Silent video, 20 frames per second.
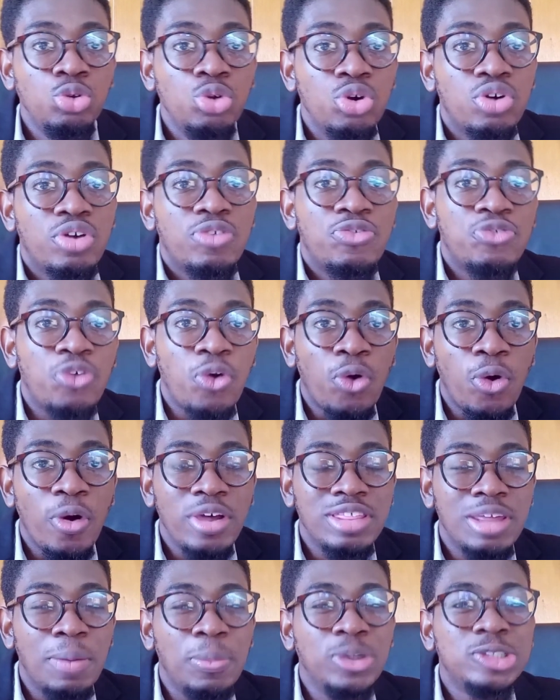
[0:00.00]
look
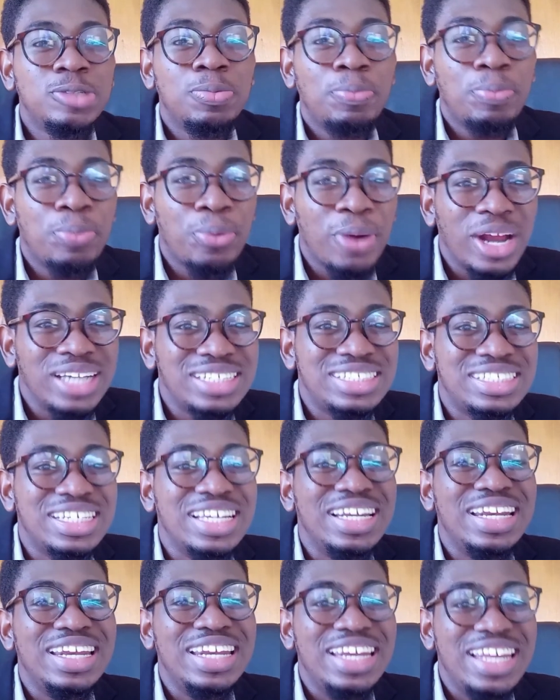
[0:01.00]
for the most
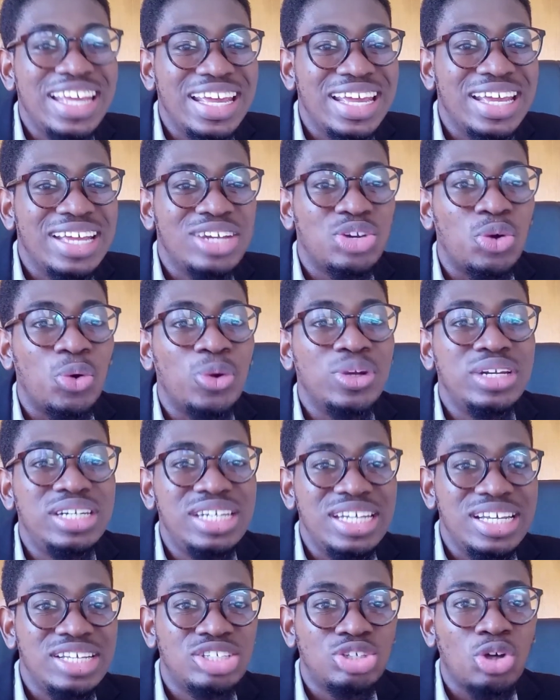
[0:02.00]
pressing need or
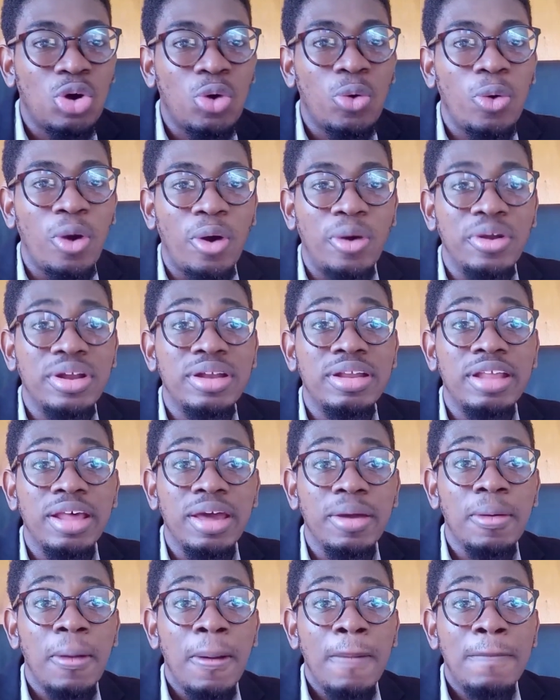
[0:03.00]
detail on
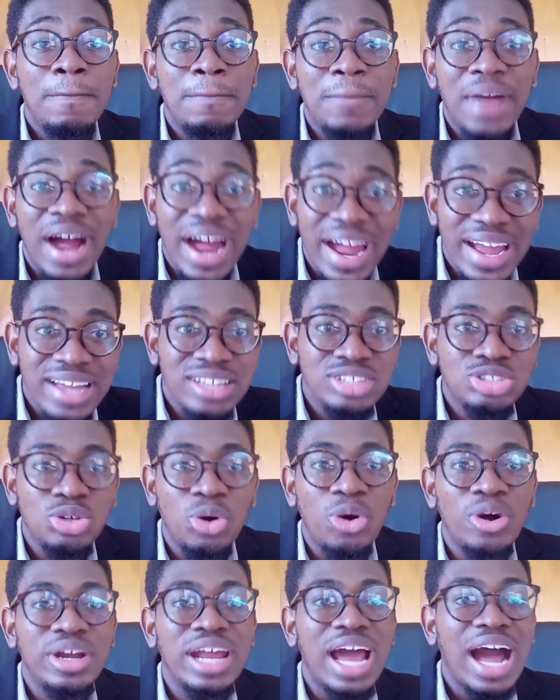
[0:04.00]
the
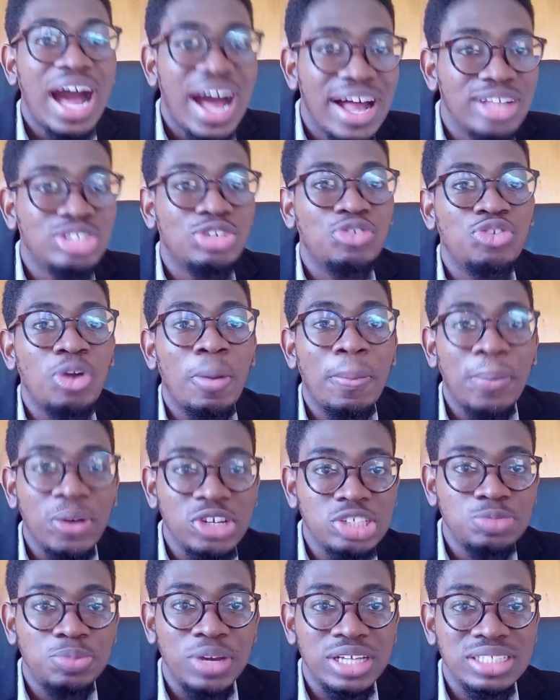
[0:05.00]
mind or the heart of your
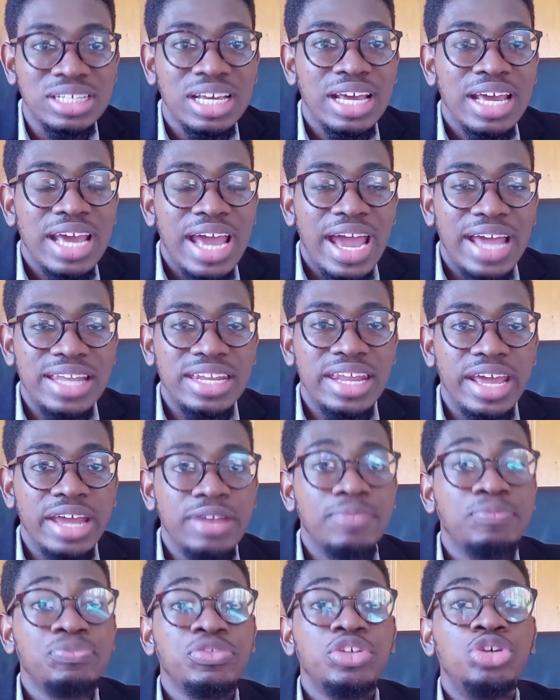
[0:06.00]
prospect, and
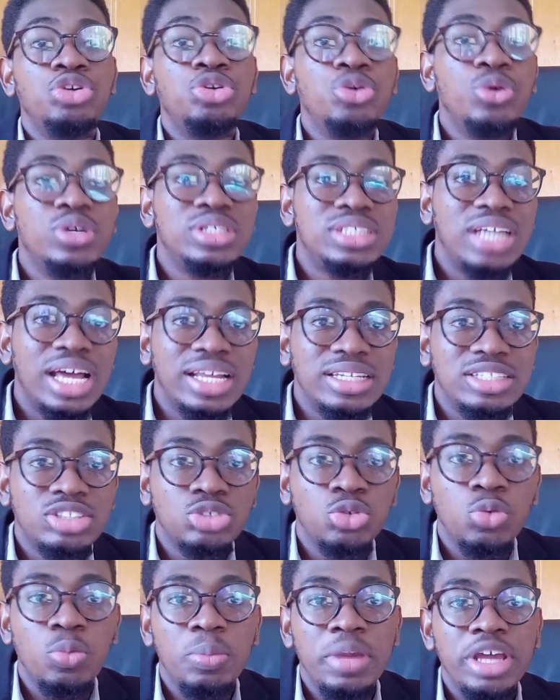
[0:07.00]
then you use
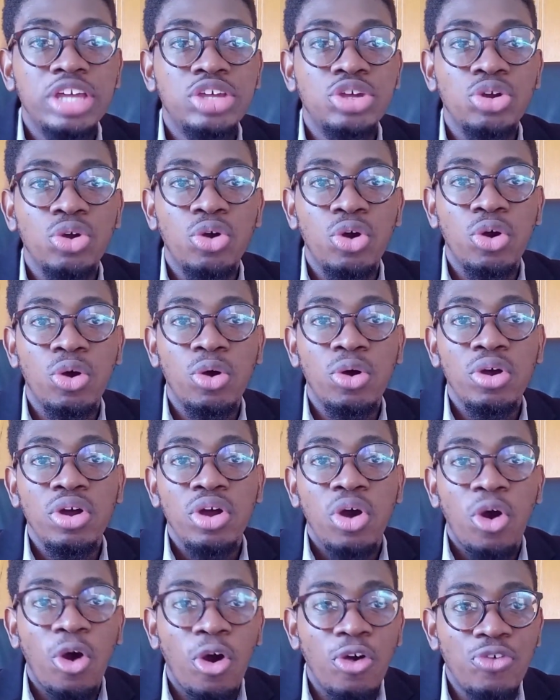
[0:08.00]
that to make
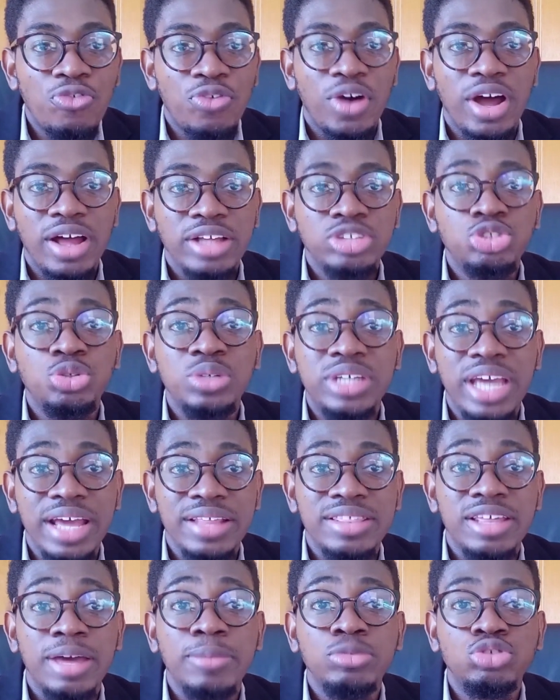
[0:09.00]
your offer to
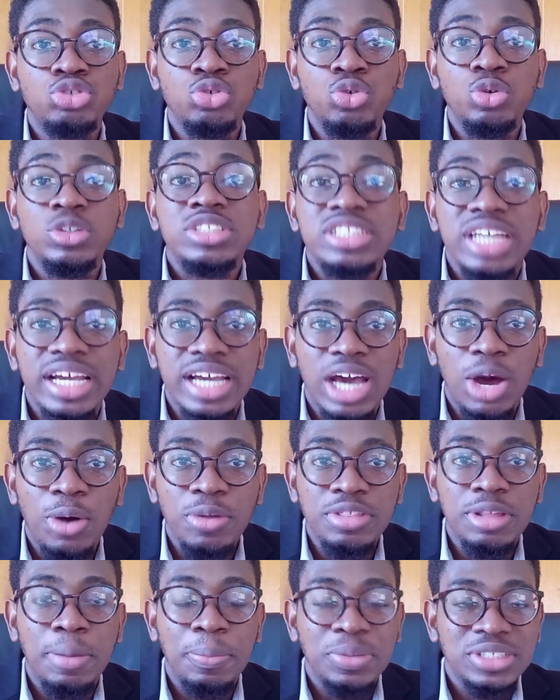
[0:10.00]
get them to check
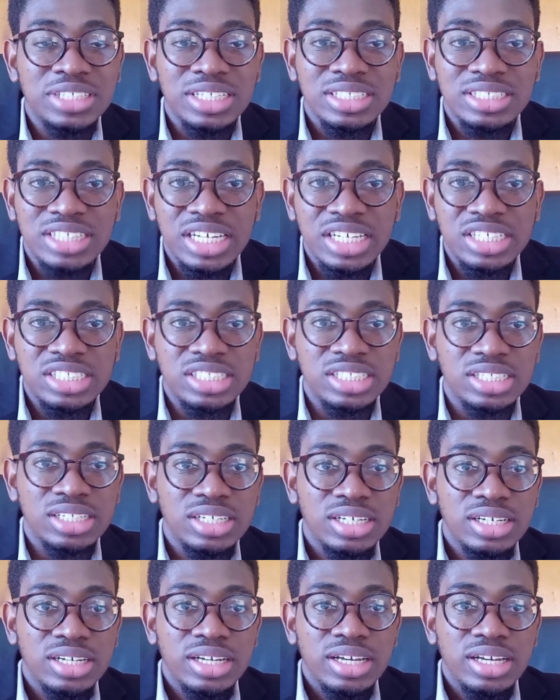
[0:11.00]
out the presentation.